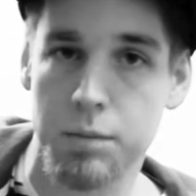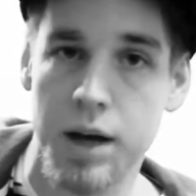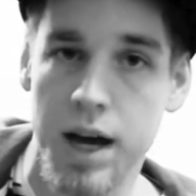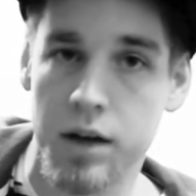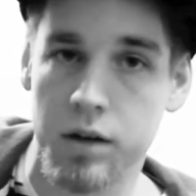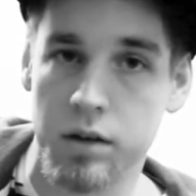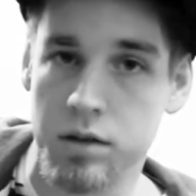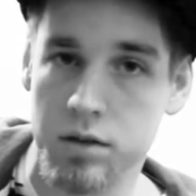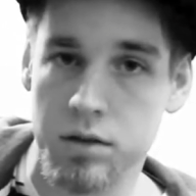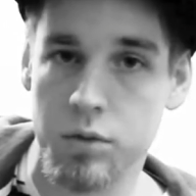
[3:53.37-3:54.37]

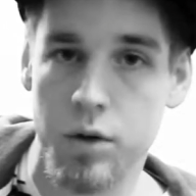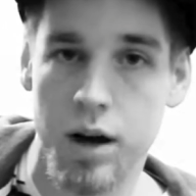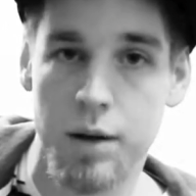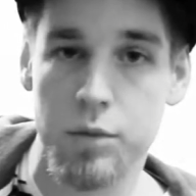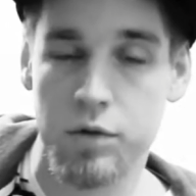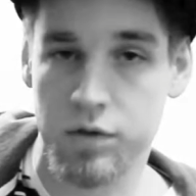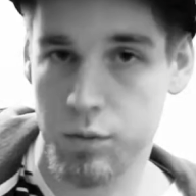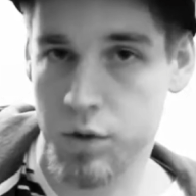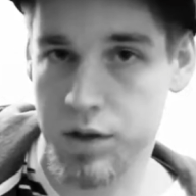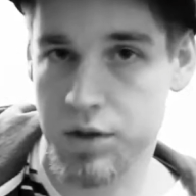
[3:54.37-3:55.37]
pattern where I move
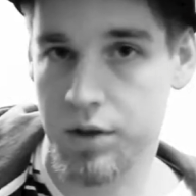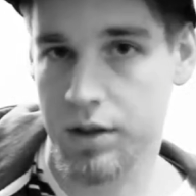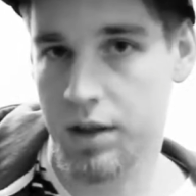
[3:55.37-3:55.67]
from one string